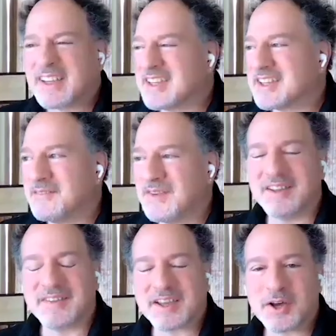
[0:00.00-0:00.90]

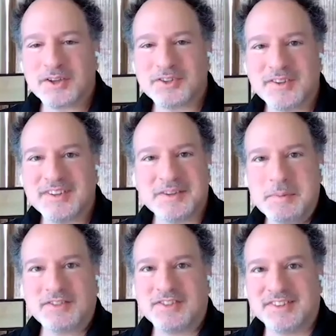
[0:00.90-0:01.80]
inconvenient. They cause all these
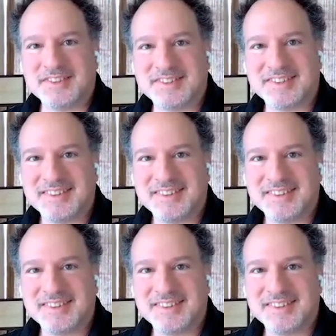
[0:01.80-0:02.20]
emissions.